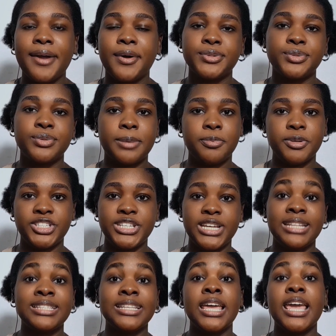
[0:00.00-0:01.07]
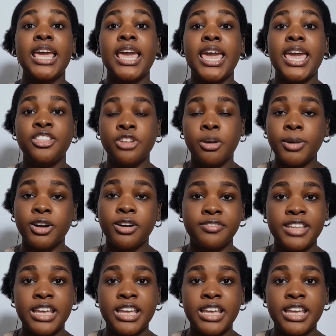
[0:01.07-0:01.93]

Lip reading: also appreciate a number of